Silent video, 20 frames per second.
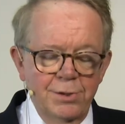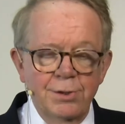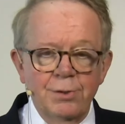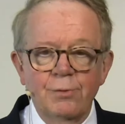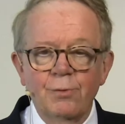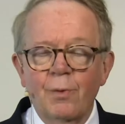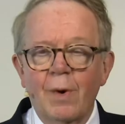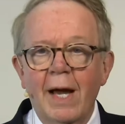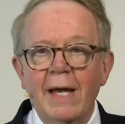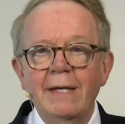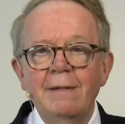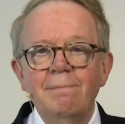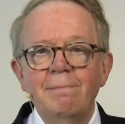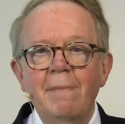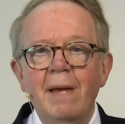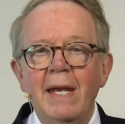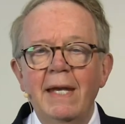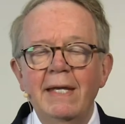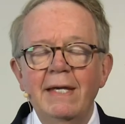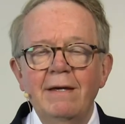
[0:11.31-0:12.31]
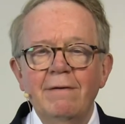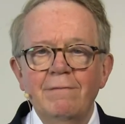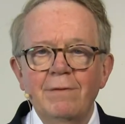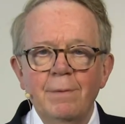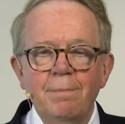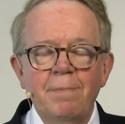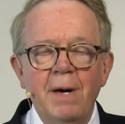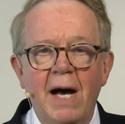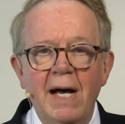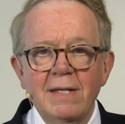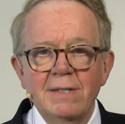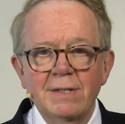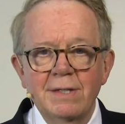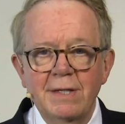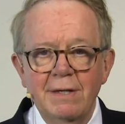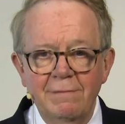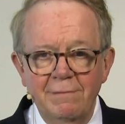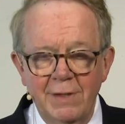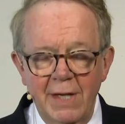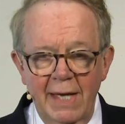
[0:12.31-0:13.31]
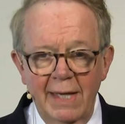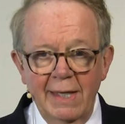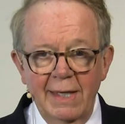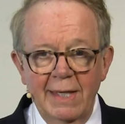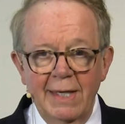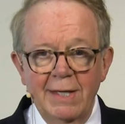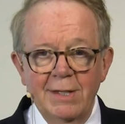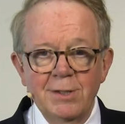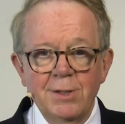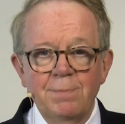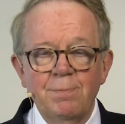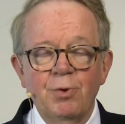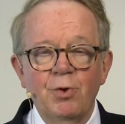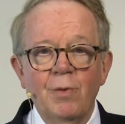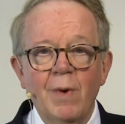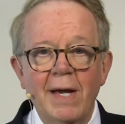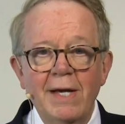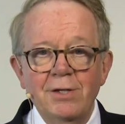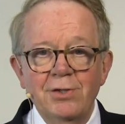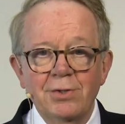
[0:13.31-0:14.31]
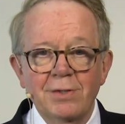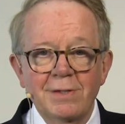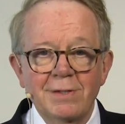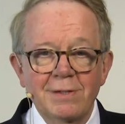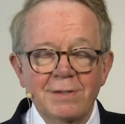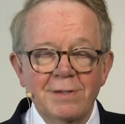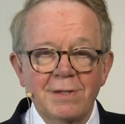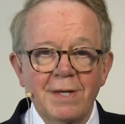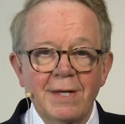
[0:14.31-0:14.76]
to write many of the positive daily inspirations